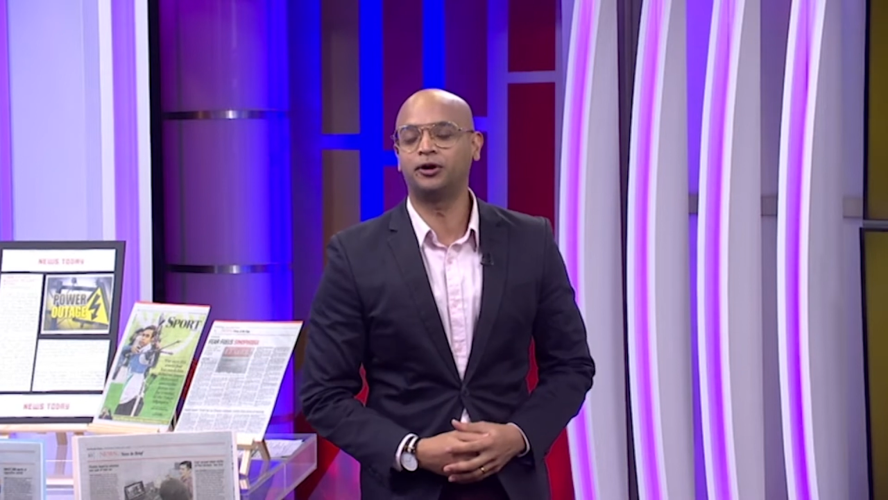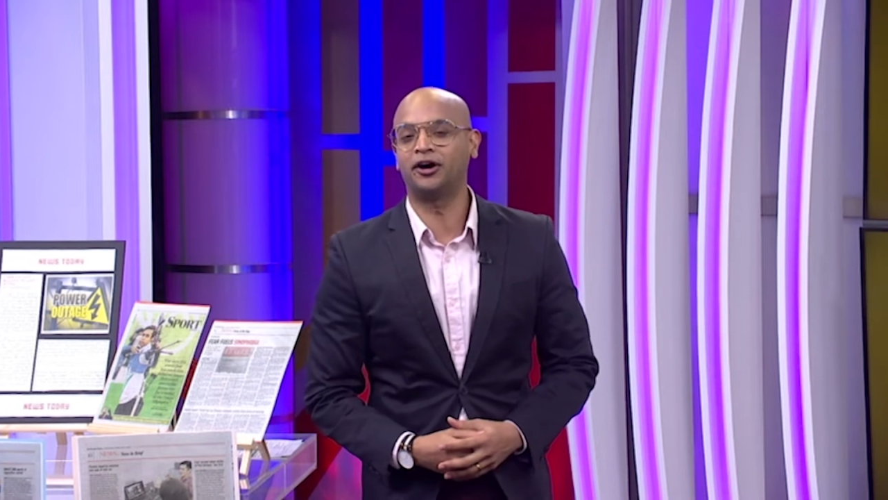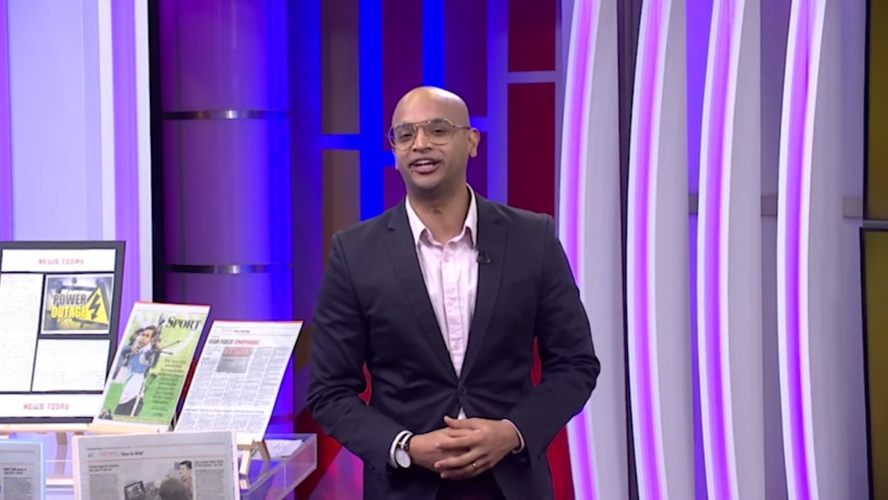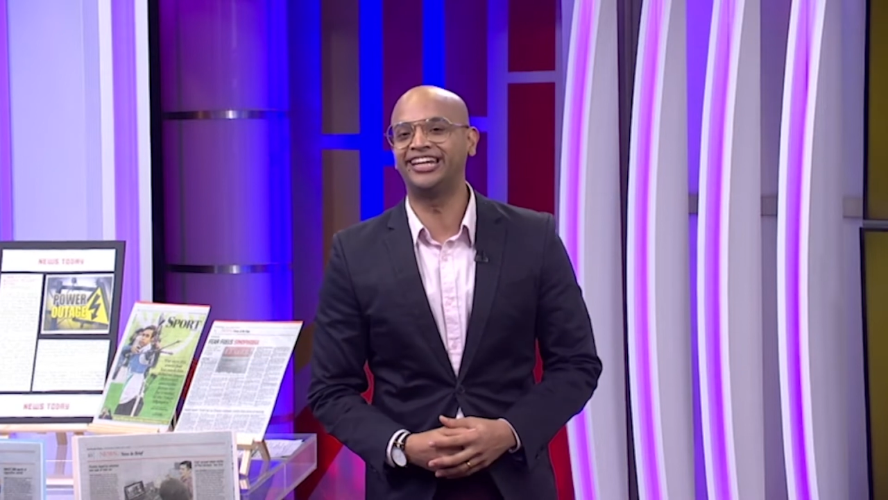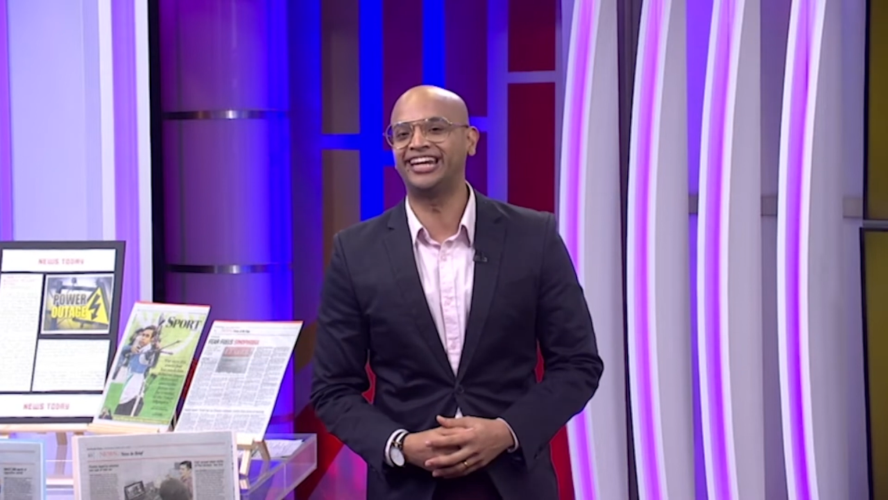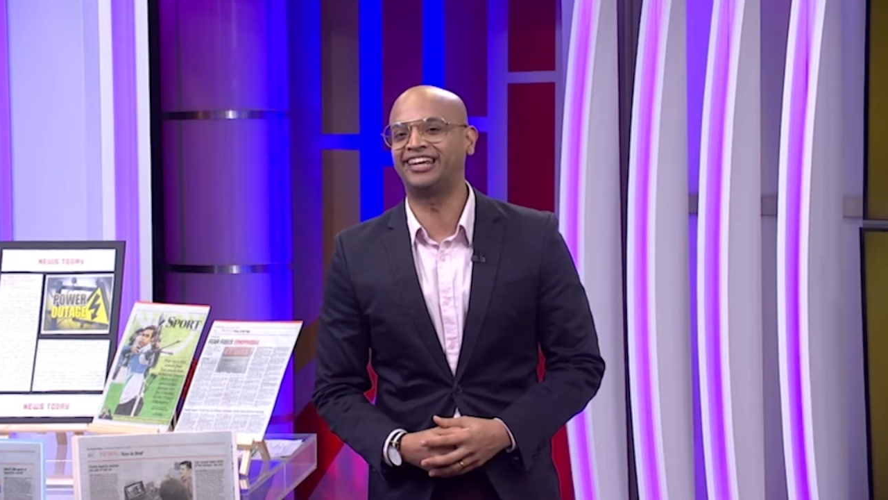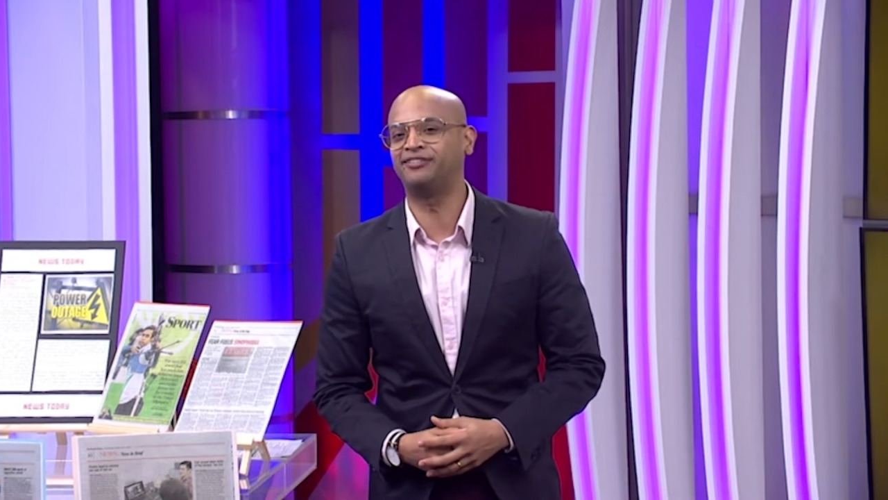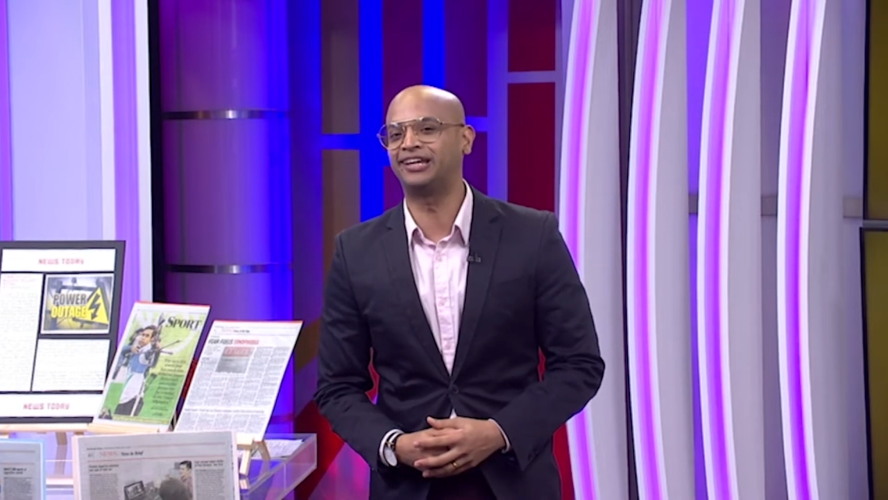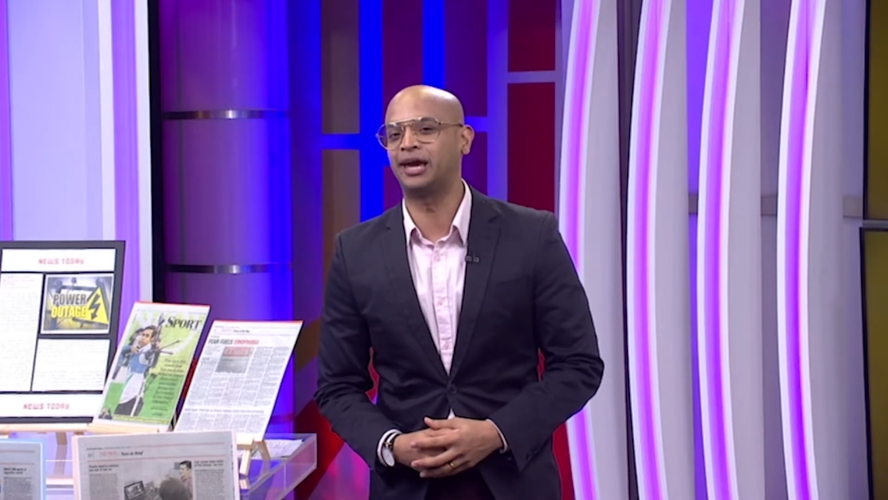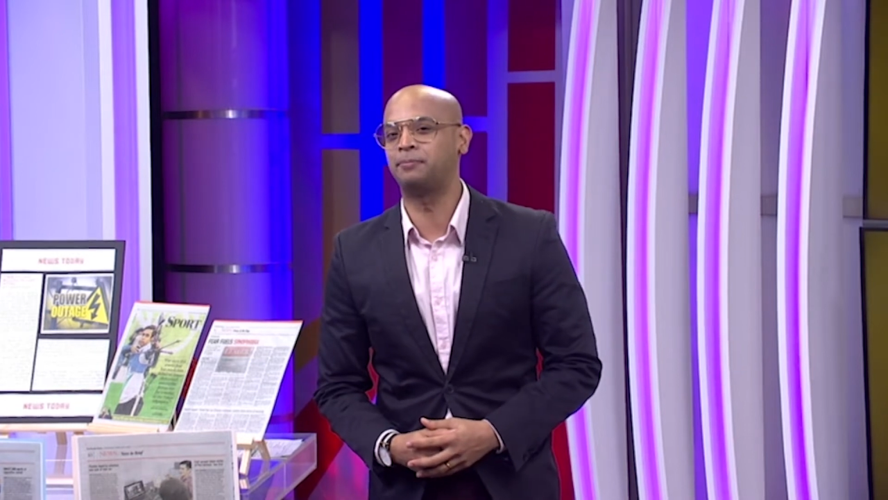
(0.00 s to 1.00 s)
on Didik
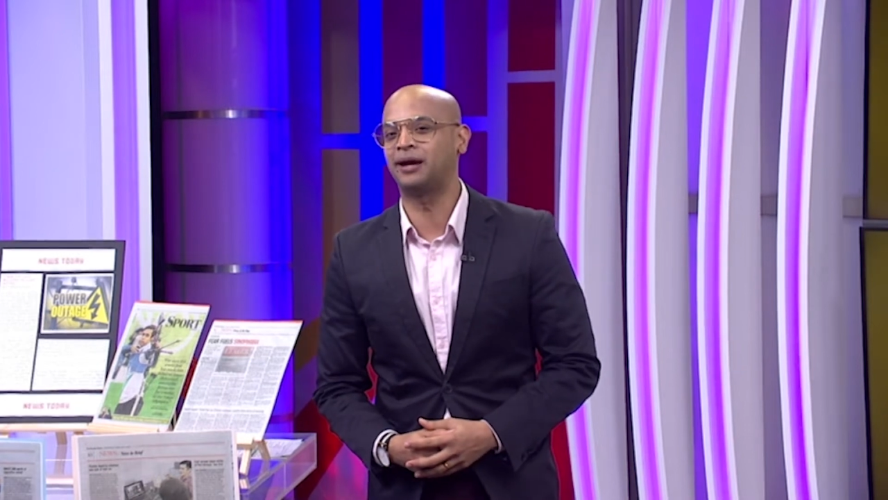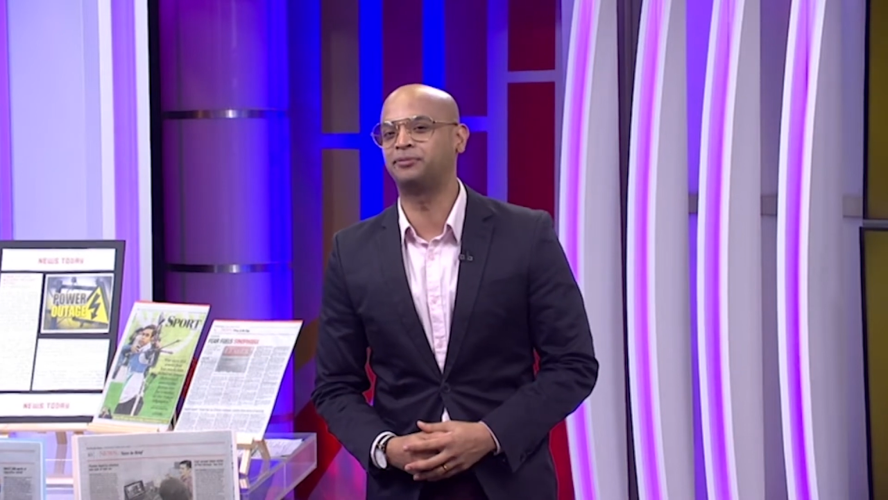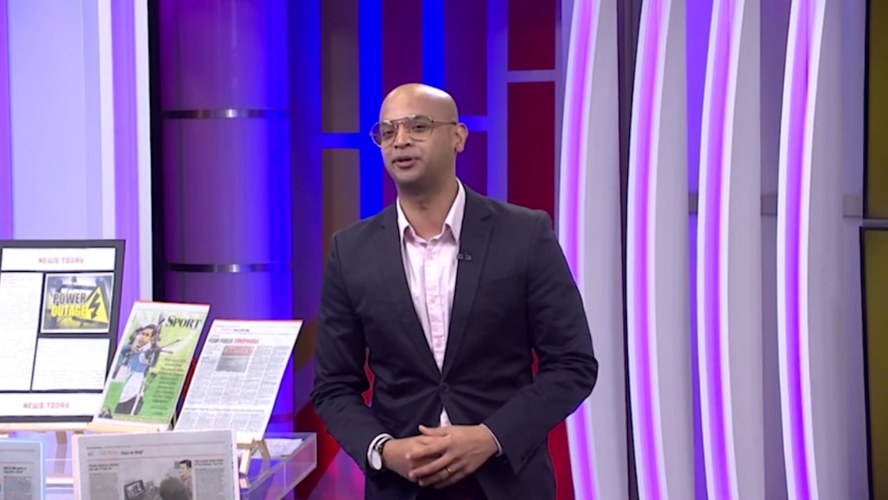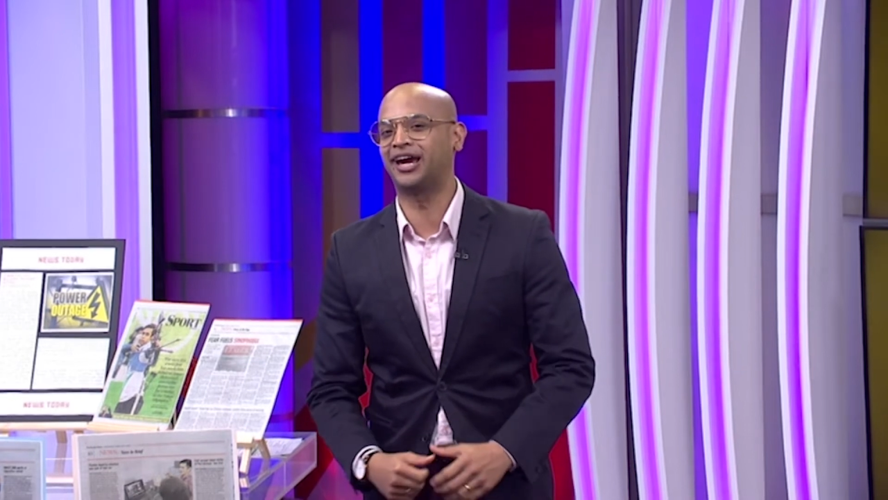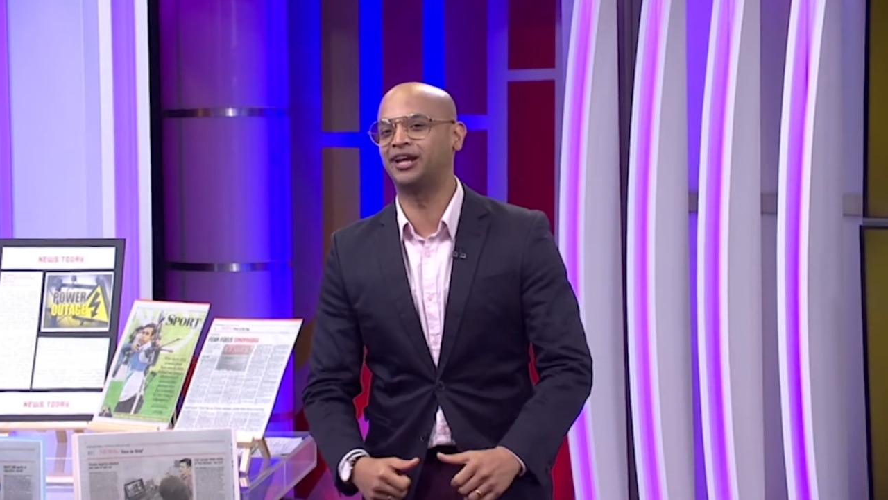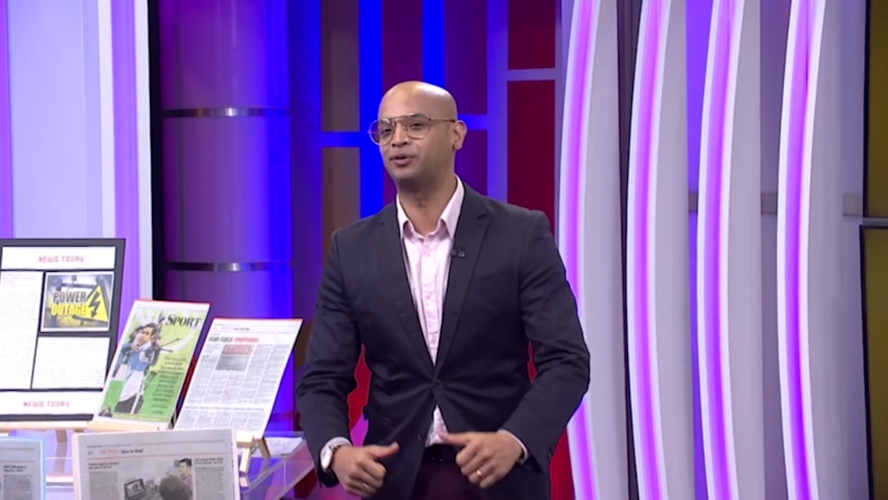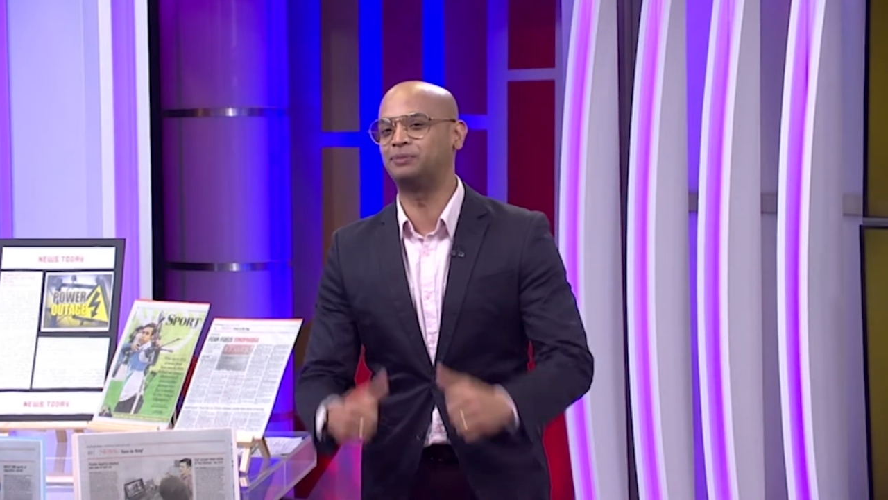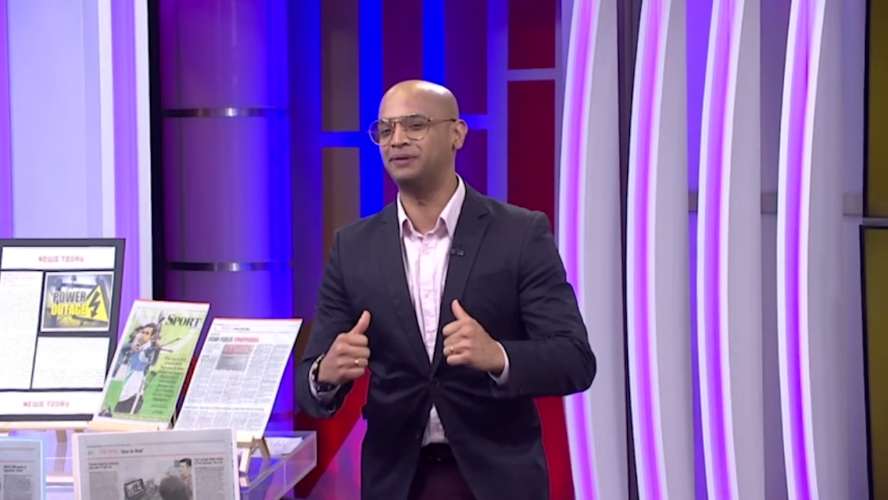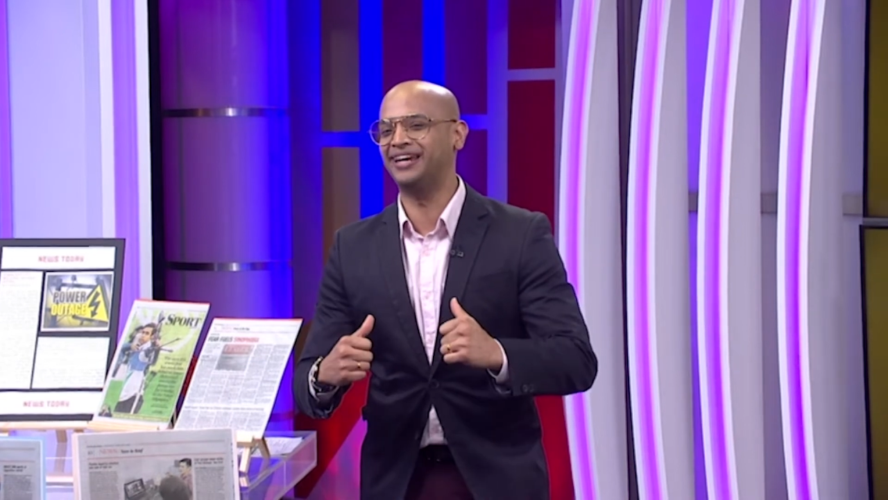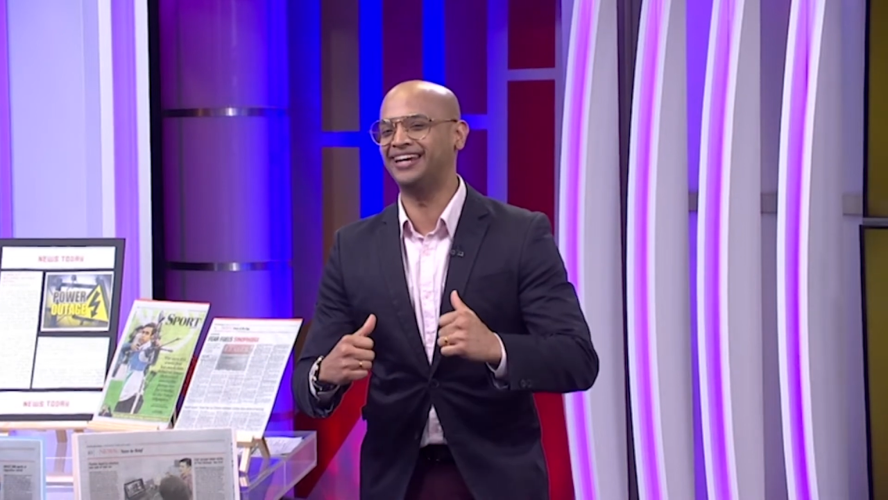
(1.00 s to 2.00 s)
TV KPM together with
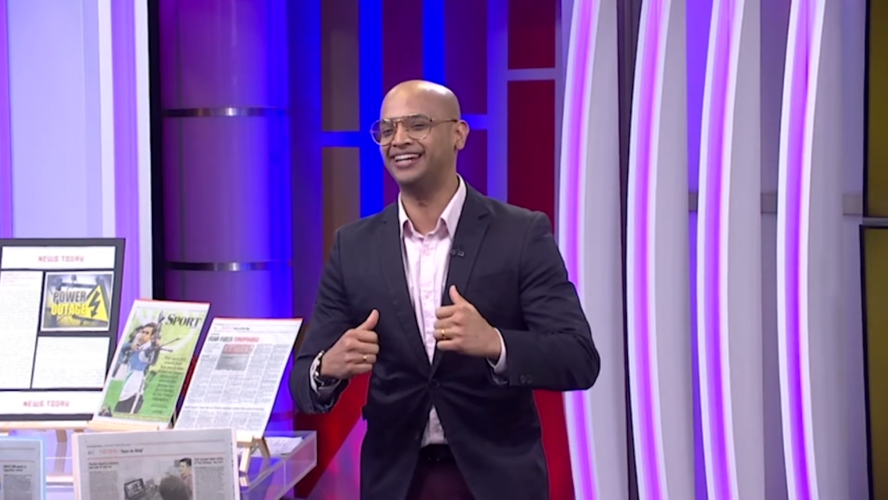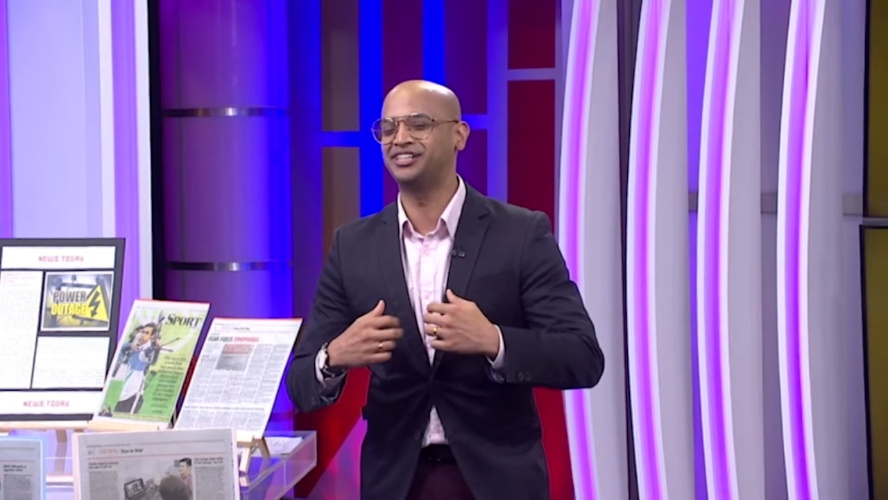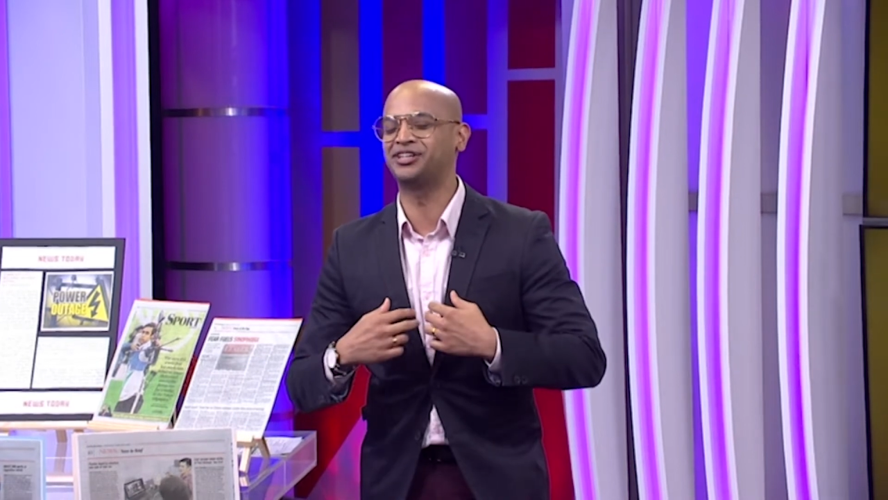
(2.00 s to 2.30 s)
me,